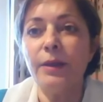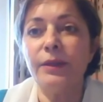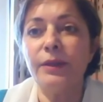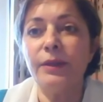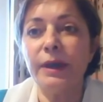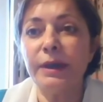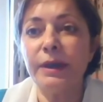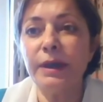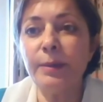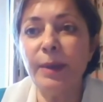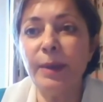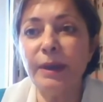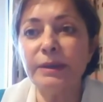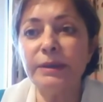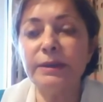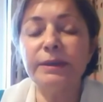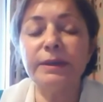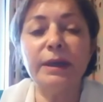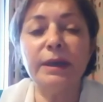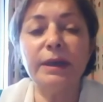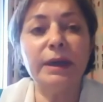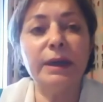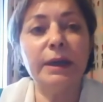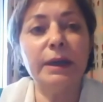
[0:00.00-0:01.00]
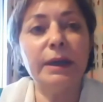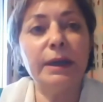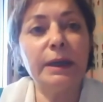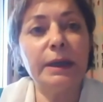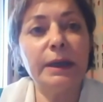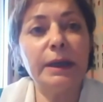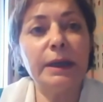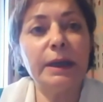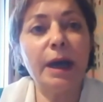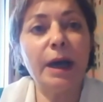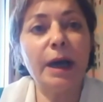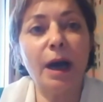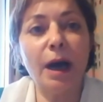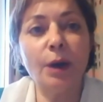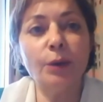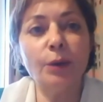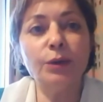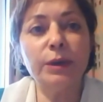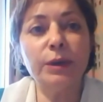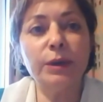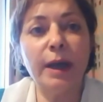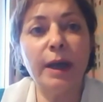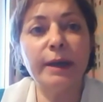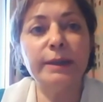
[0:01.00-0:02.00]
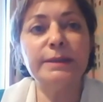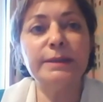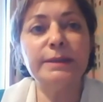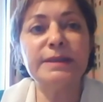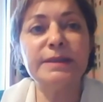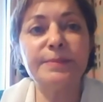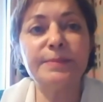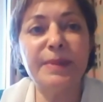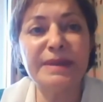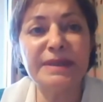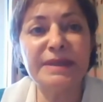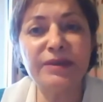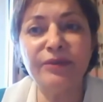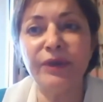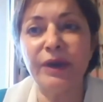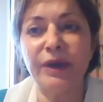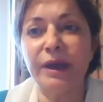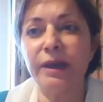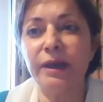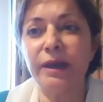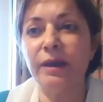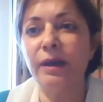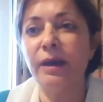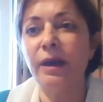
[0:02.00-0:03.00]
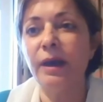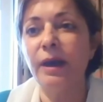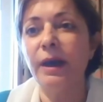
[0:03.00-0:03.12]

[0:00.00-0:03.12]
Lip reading: The agreement outlined specific